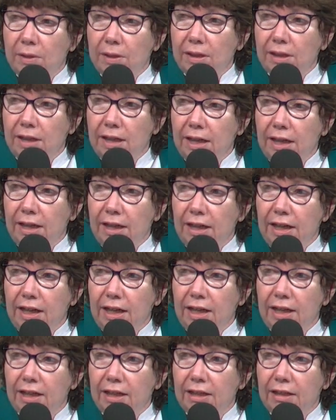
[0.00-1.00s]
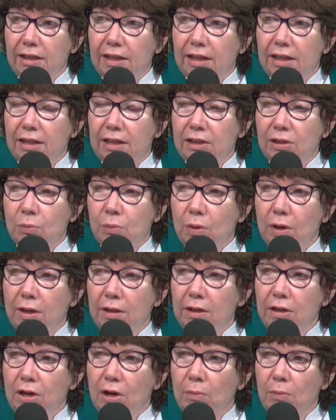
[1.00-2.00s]
sea, and he, in his
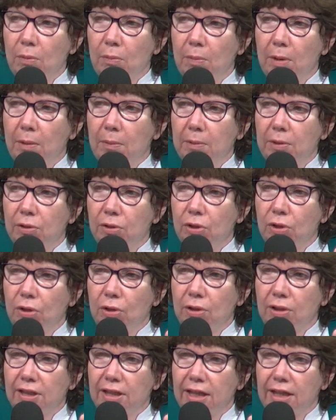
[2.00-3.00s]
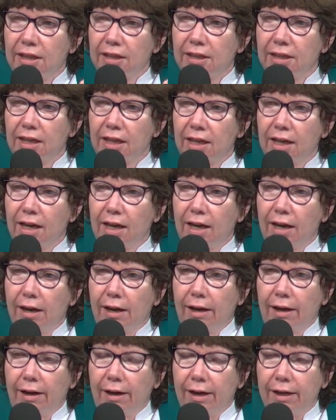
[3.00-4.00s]
one noble moment, Jonah says,
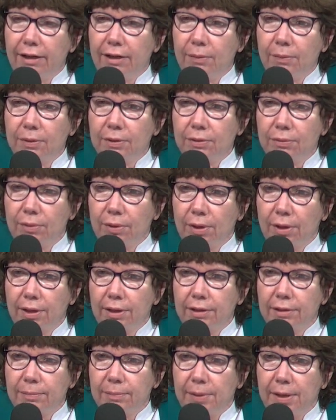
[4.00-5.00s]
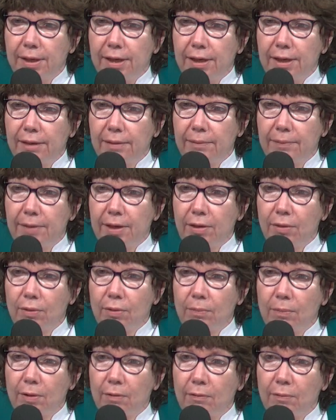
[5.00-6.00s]
I know what's wrong, it's me. And they throw
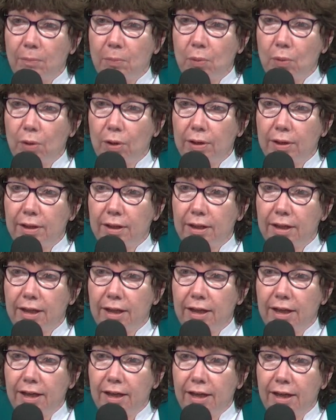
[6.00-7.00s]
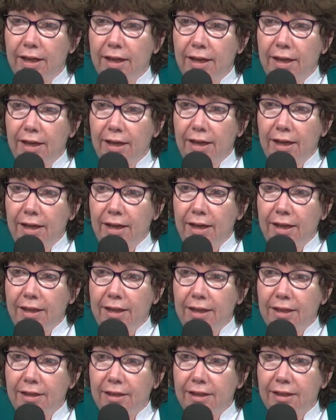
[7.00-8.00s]
him overboard, and he
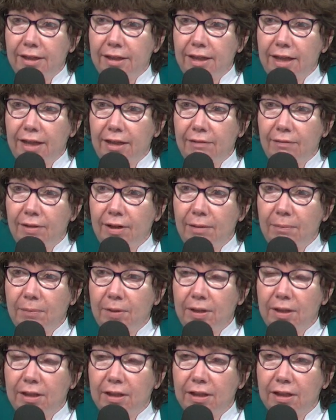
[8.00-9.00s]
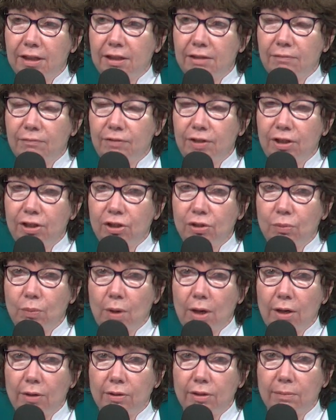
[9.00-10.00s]
thinks it's the end of him, but the fish
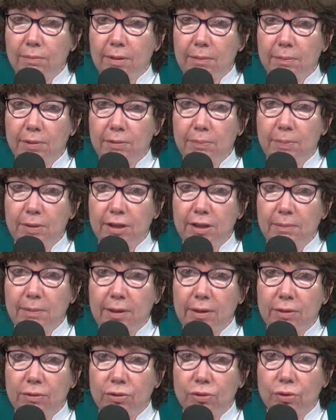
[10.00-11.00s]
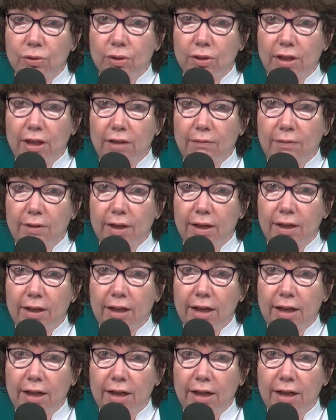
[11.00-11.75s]
swallows him up, spits him out on the shore of Nineveh,